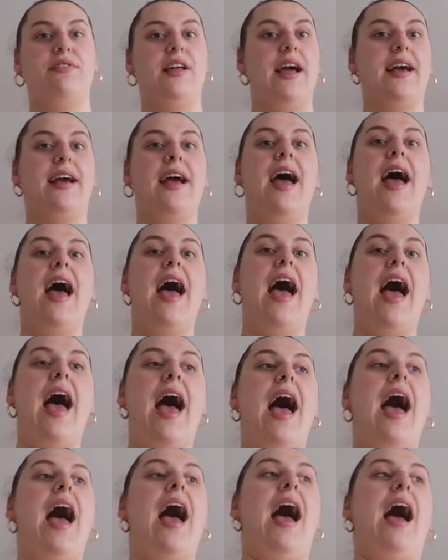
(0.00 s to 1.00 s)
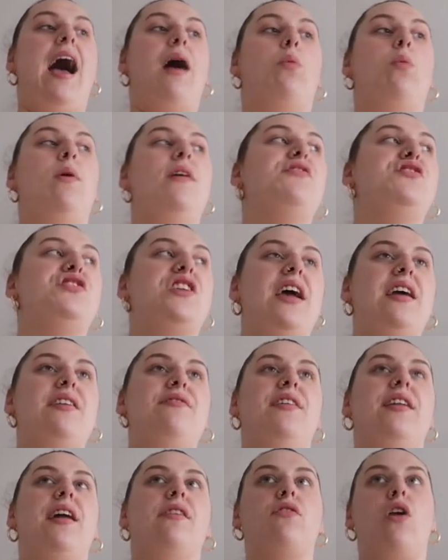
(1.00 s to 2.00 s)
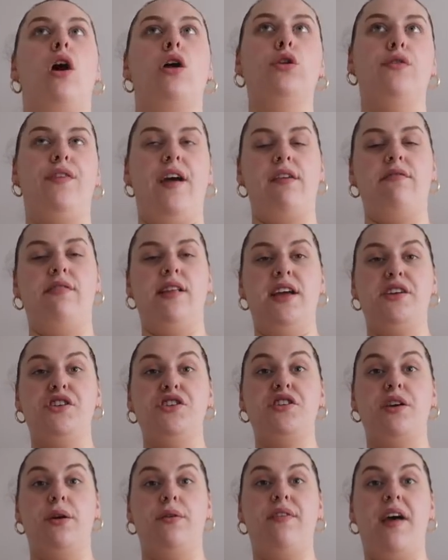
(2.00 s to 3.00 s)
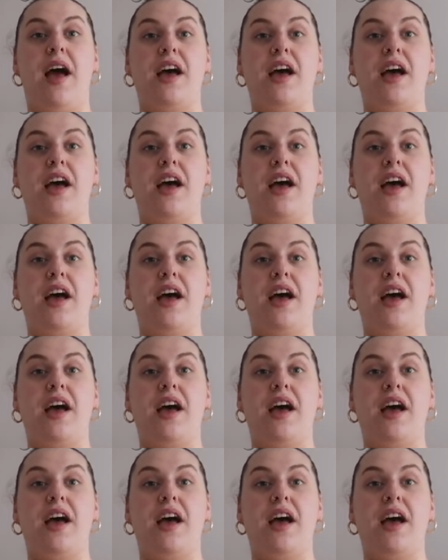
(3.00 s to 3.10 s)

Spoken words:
Like with shaving, I've got a love-hate relationship with it.